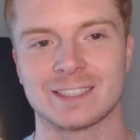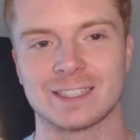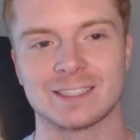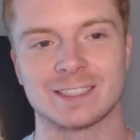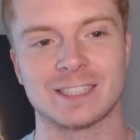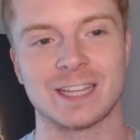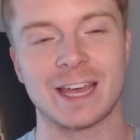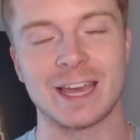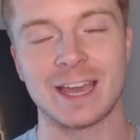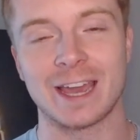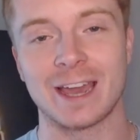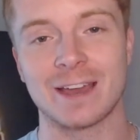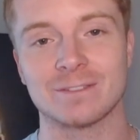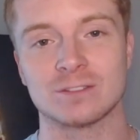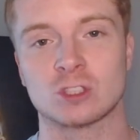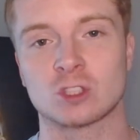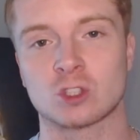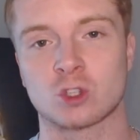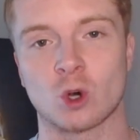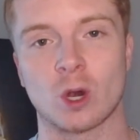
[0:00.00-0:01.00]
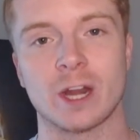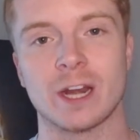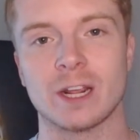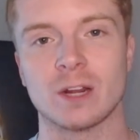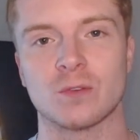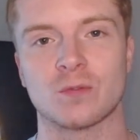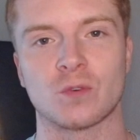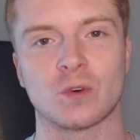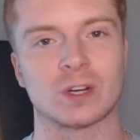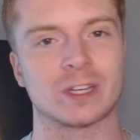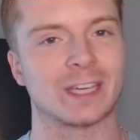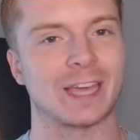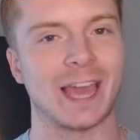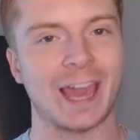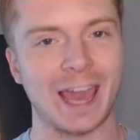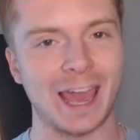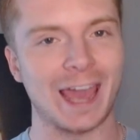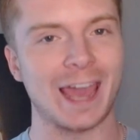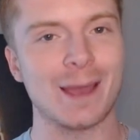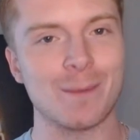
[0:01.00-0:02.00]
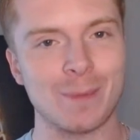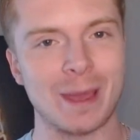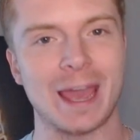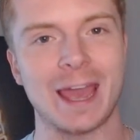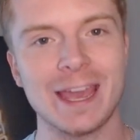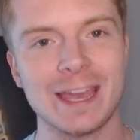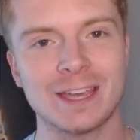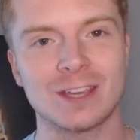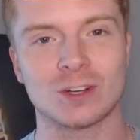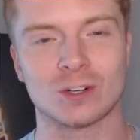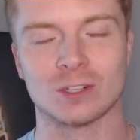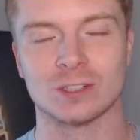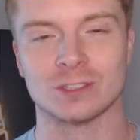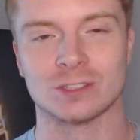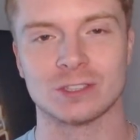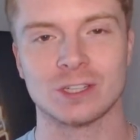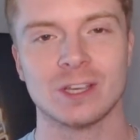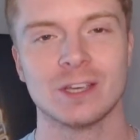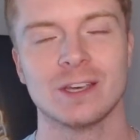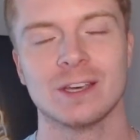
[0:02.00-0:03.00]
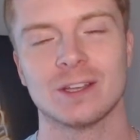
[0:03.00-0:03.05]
as they have traded for Cam Akers,